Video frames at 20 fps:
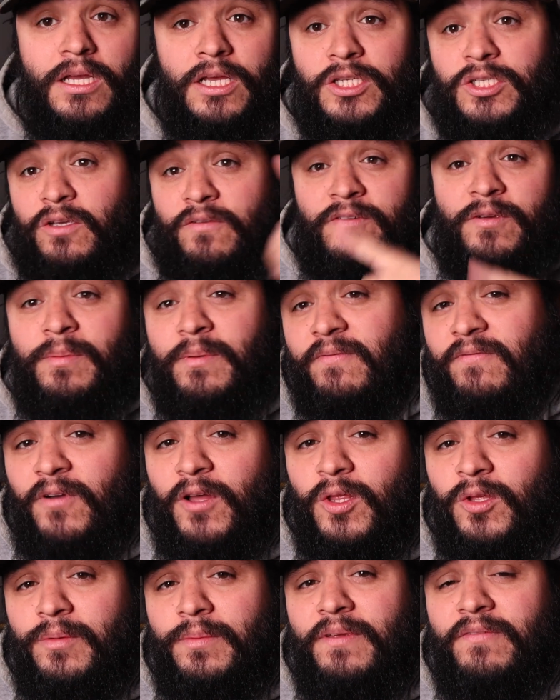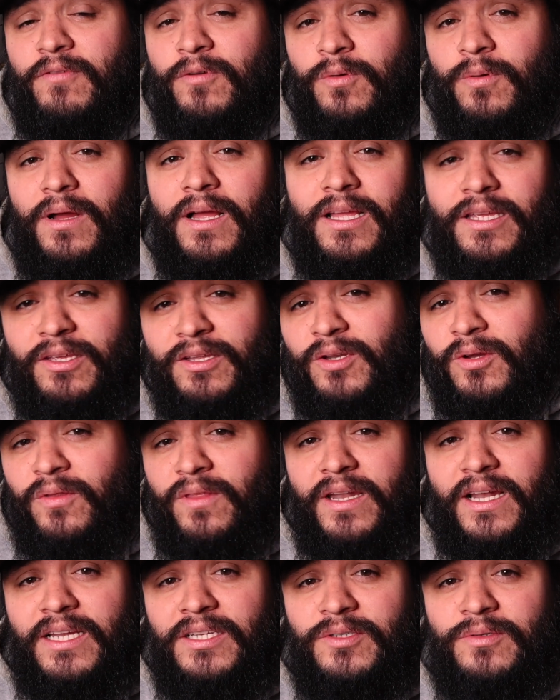So if you've been following me for a while, you know
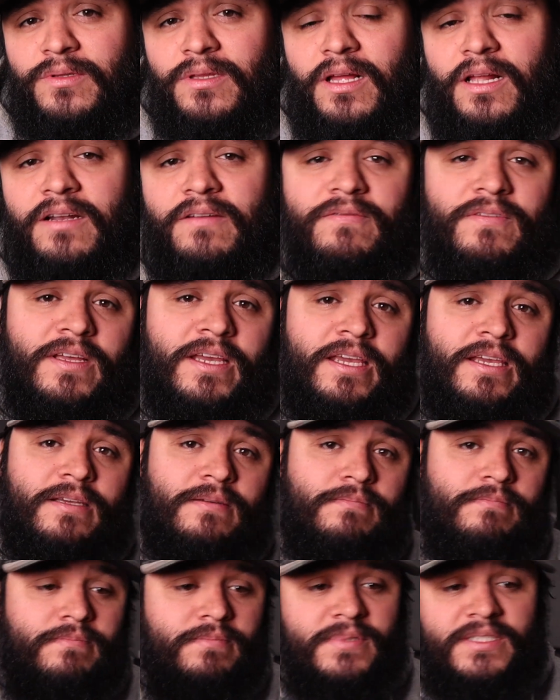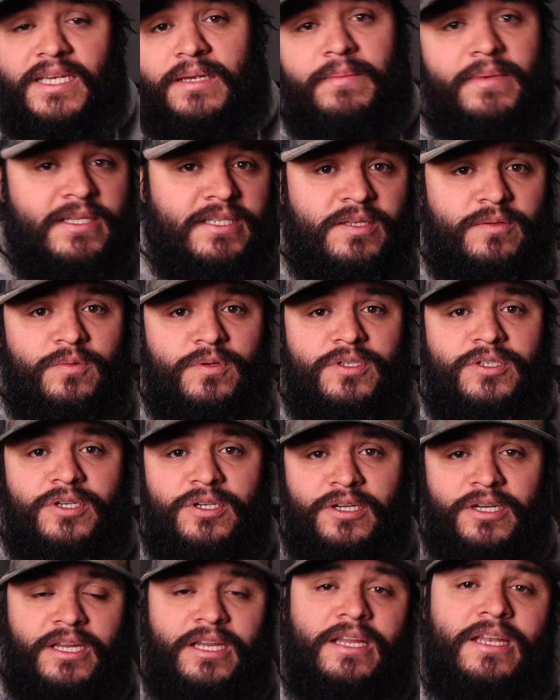that I do a lot of like segmented wood
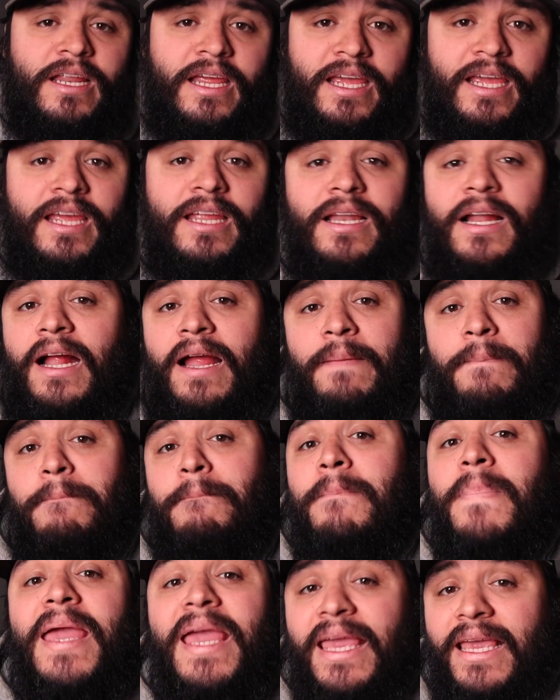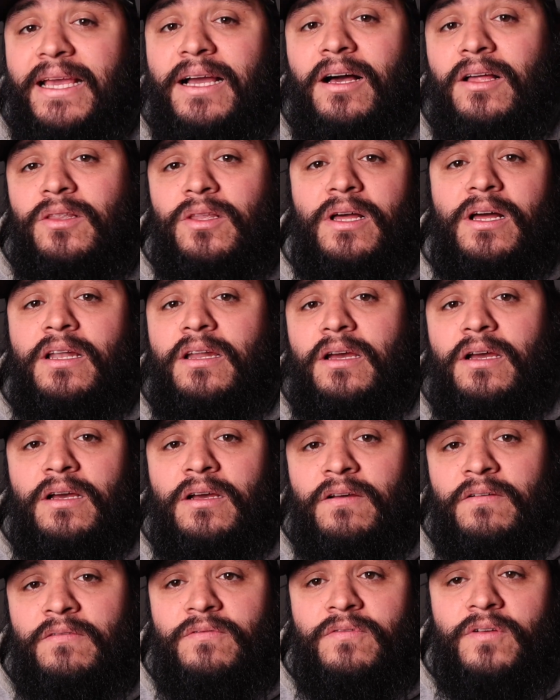turning, and I make a lot
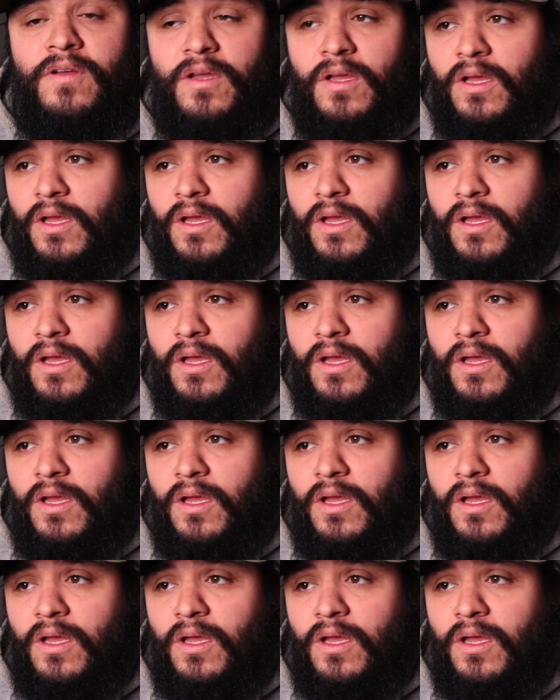of